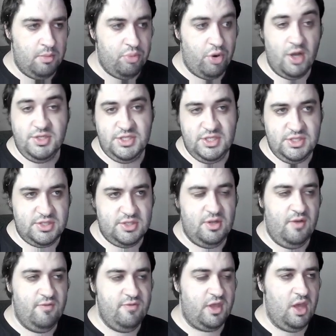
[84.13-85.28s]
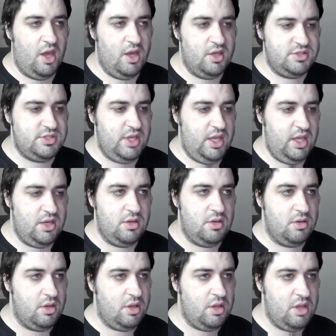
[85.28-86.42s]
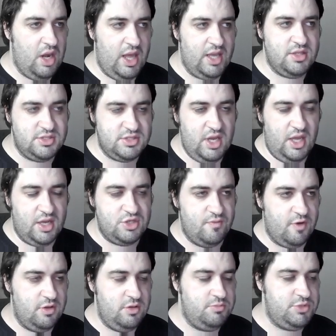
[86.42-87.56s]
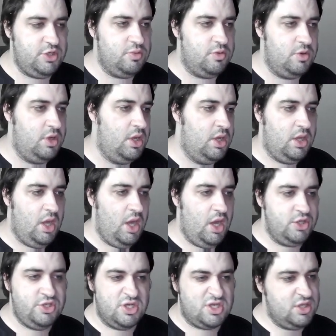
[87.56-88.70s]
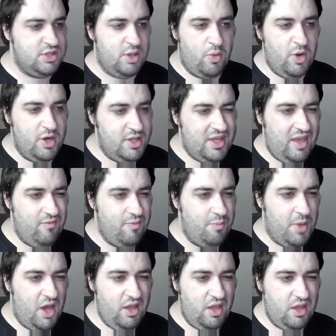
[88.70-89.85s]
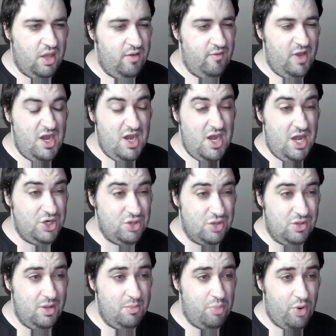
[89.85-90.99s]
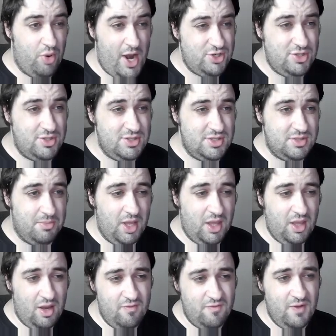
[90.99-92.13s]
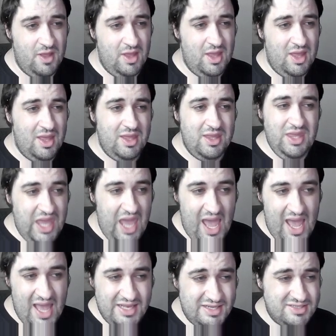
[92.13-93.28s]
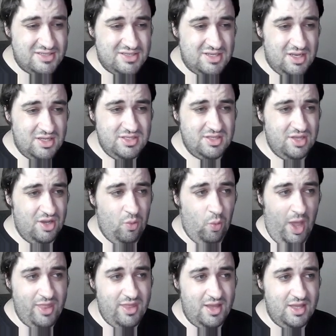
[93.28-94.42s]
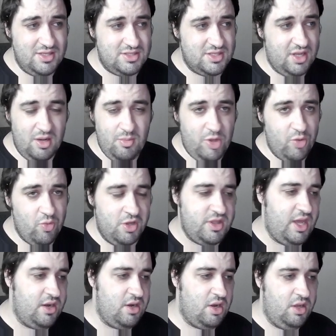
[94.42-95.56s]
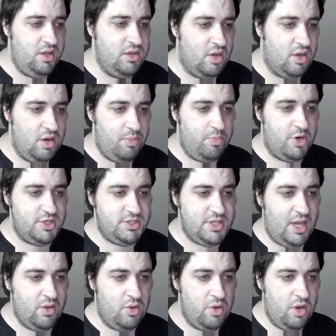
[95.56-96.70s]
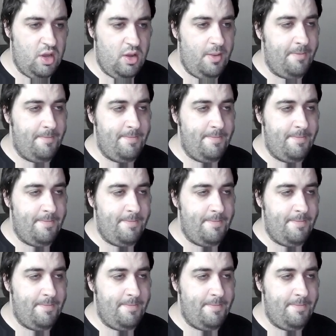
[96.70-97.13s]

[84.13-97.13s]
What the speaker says: prices of the cards in Collector Selection Volume 2, just because I wanted to give my kind of initial impressions and my kind of guess as to whether it's going to be worth that $90 price tag or not.